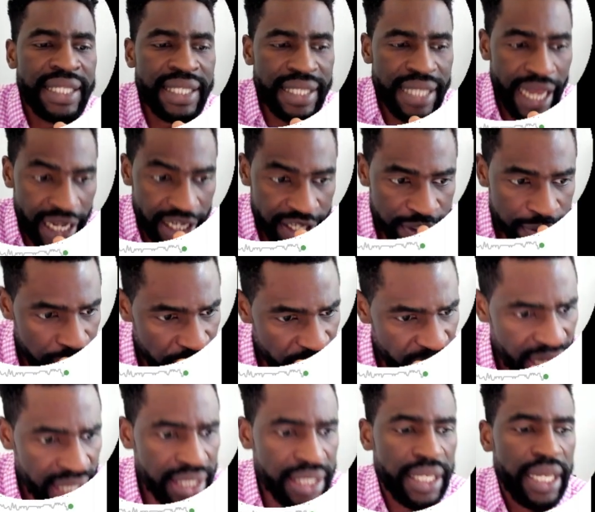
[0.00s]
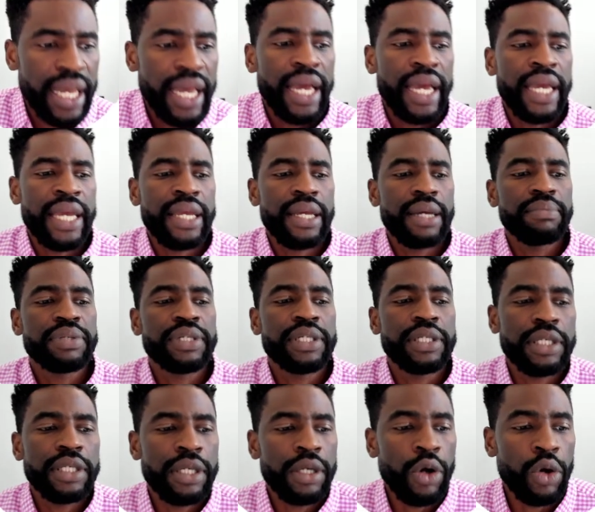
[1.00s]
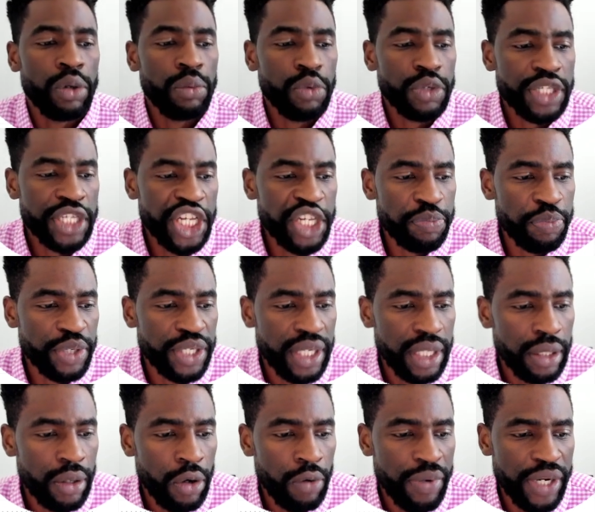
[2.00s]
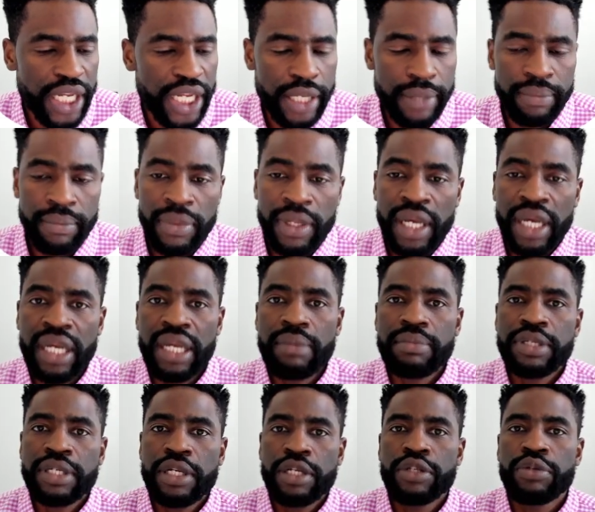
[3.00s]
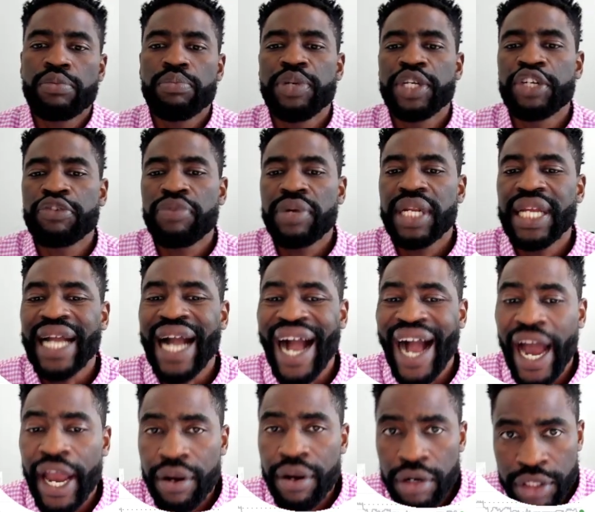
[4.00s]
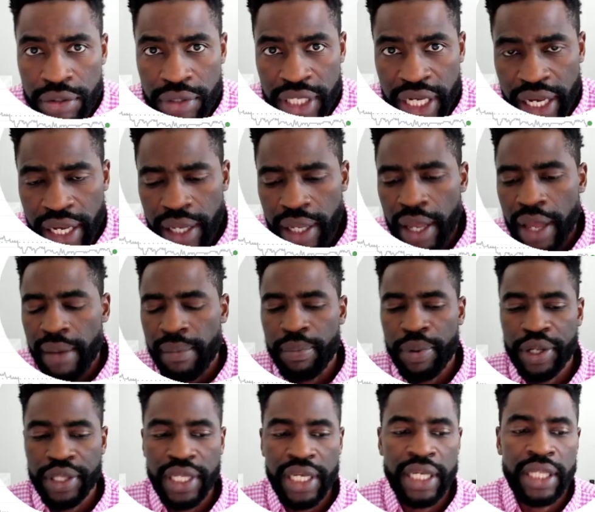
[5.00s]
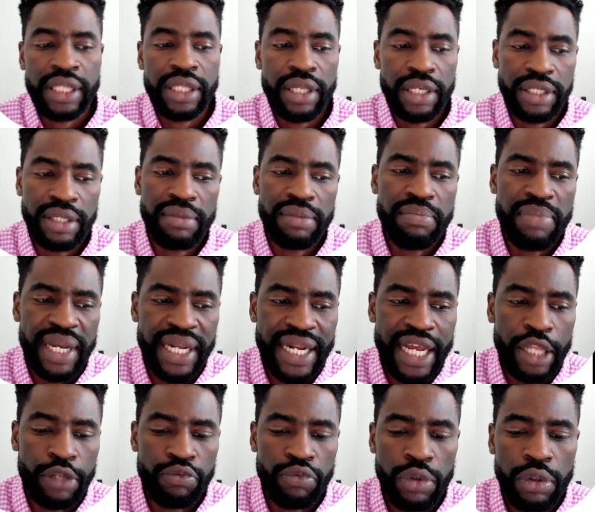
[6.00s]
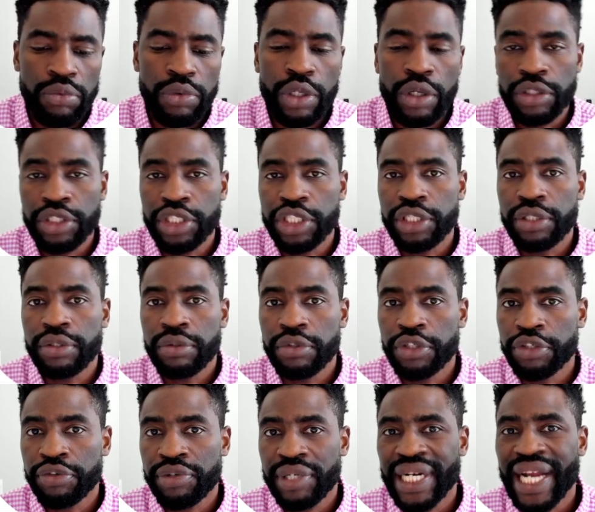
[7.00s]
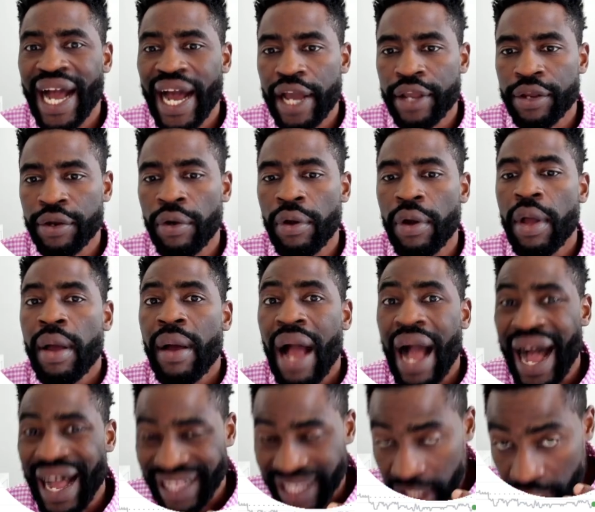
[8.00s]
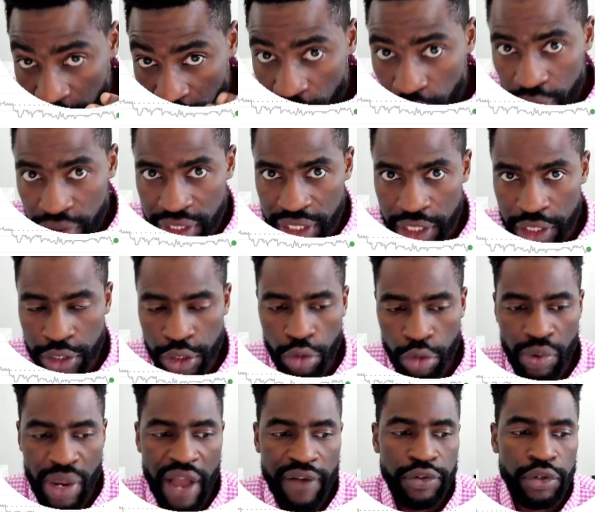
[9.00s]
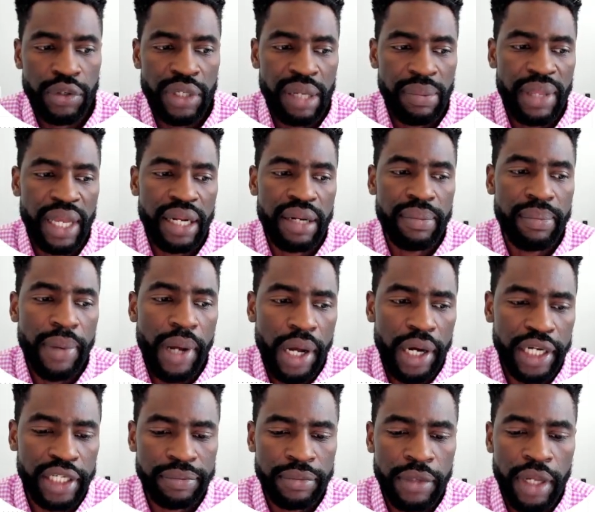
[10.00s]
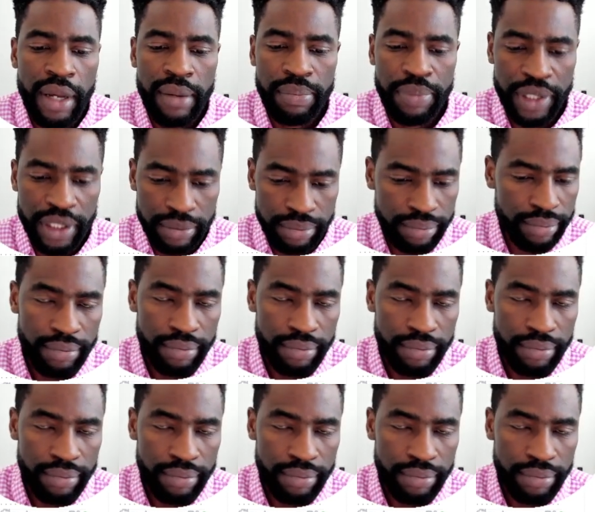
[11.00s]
expect AMC almost 6% already. AMC to be trading higher today, but it doesn't mean that we will continue to trade higher at closing. So we have to keep that in mind. But